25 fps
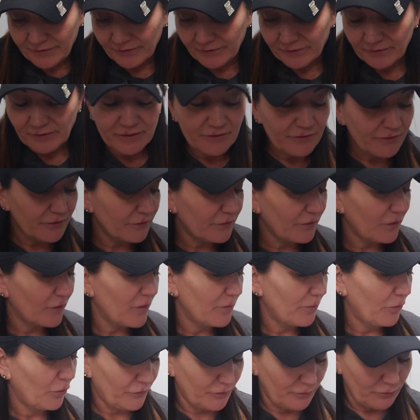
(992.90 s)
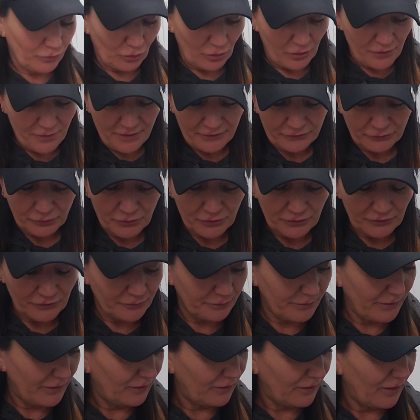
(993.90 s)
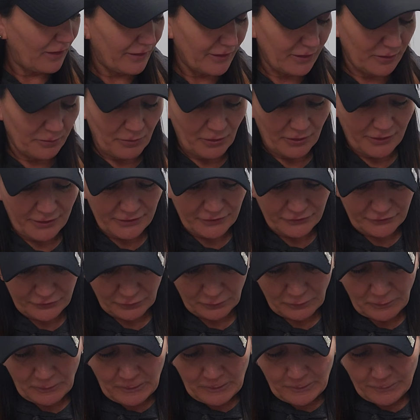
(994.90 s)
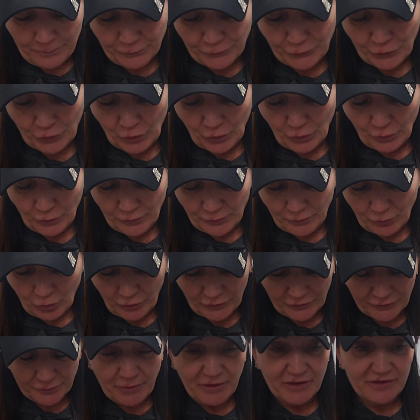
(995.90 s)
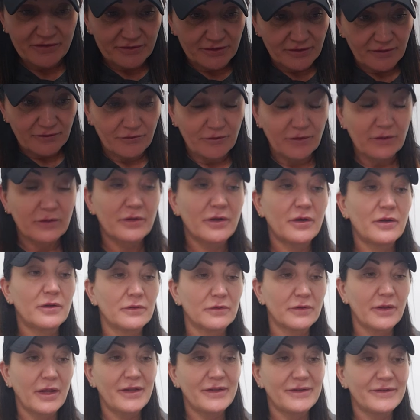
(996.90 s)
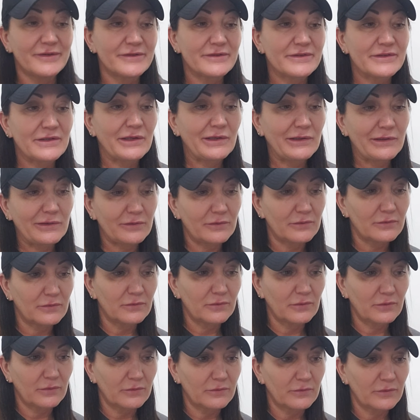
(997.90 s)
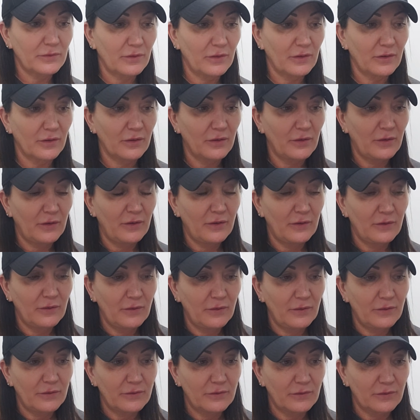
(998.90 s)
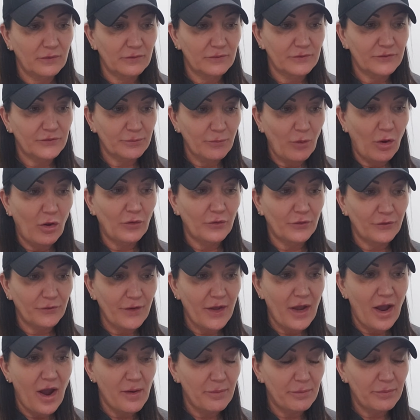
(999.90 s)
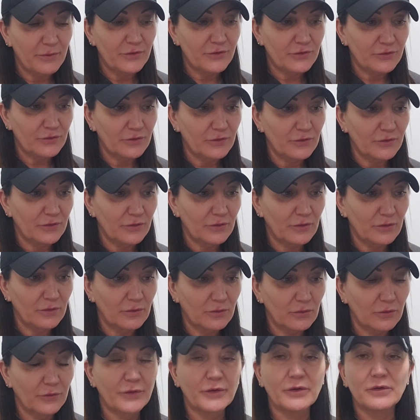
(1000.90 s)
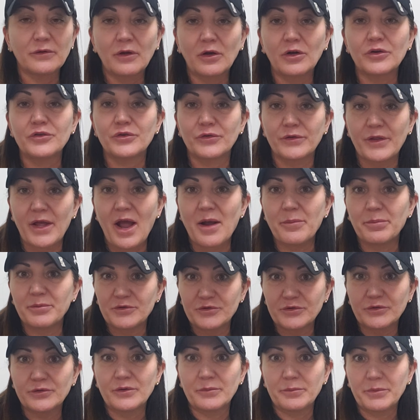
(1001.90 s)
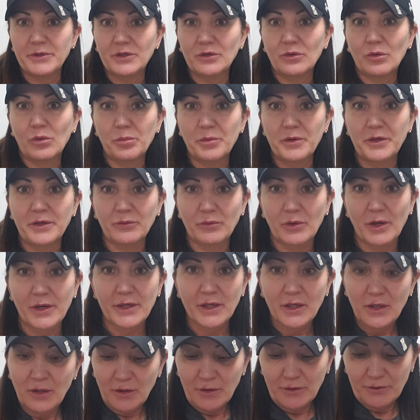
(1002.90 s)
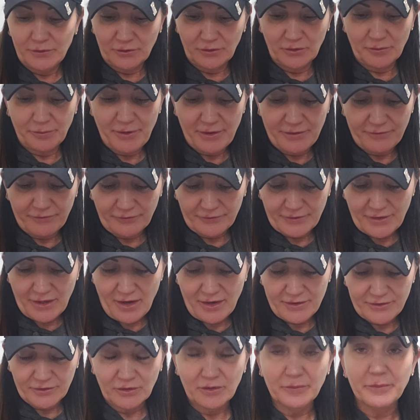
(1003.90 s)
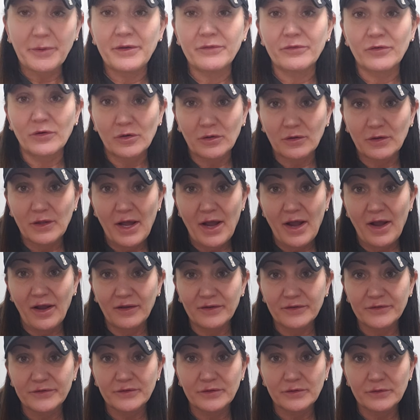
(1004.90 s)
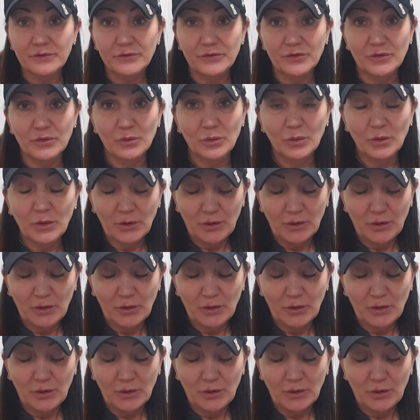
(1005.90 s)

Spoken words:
Lenses are the most important. That's where you're going to spend a lot of your money too. So the more expensive lens, the smaller the aperture, or the larger the aperture, the bigger opening, right? You're going to pay for that. You're going to pay for glass. So